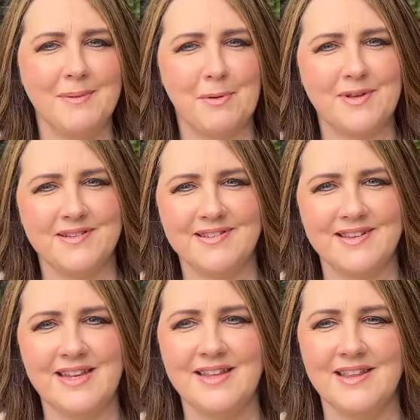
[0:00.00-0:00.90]
but to
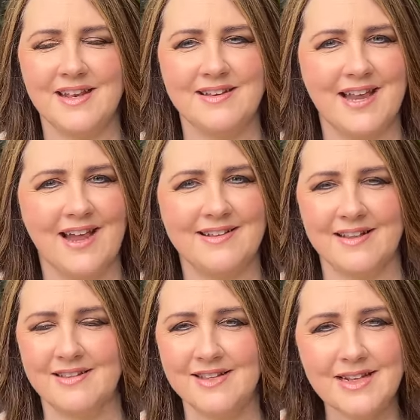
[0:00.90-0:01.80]
see that it takes a
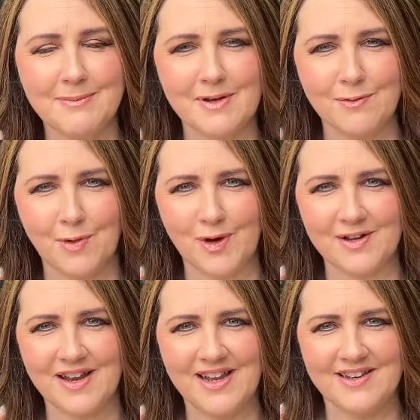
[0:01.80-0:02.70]
little bit of work